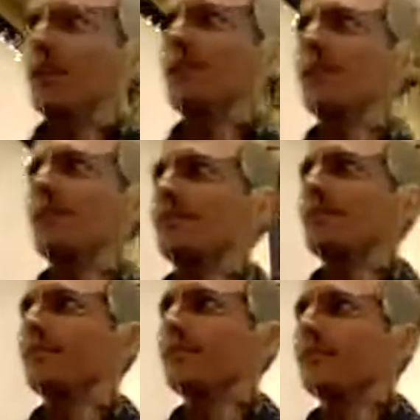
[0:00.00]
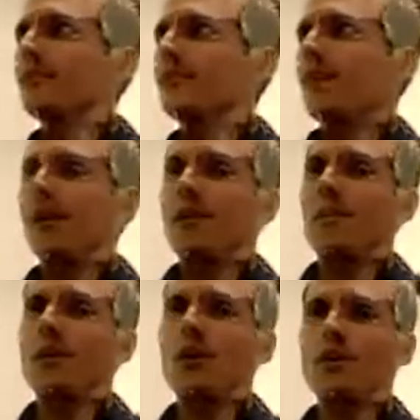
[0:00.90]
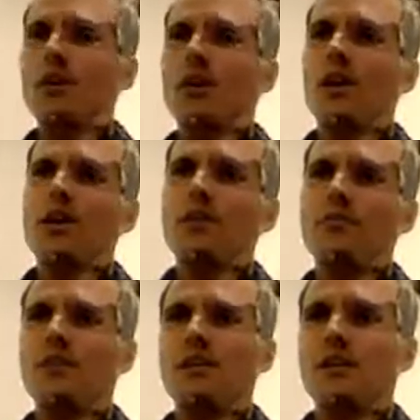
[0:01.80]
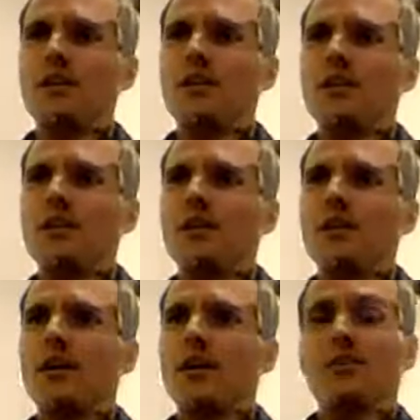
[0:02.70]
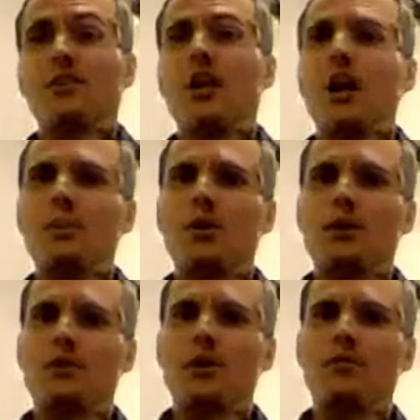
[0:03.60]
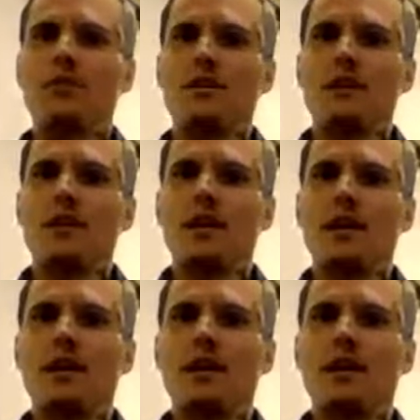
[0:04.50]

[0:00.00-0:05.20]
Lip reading: is part of the is not part of the